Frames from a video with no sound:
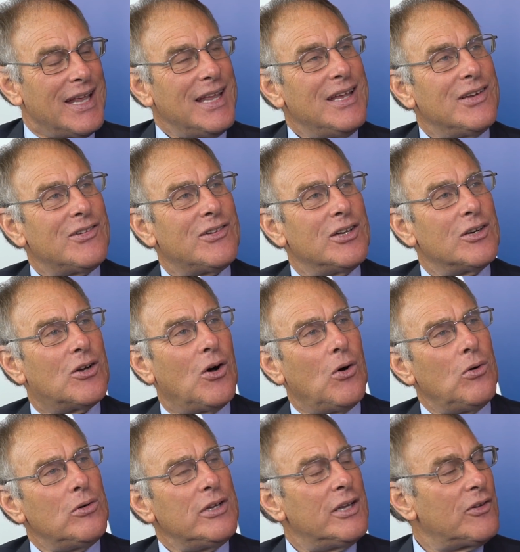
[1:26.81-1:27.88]
is that
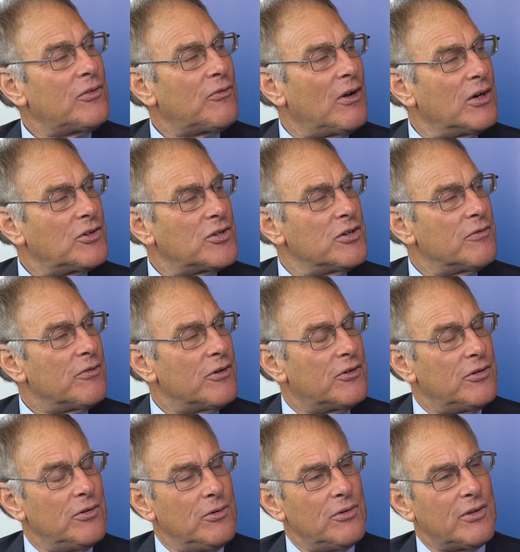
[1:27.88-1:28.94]
gold has functioned for
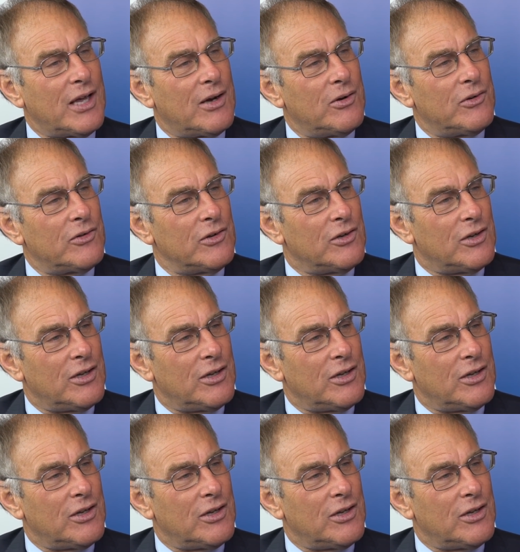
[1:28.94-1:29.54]
2,000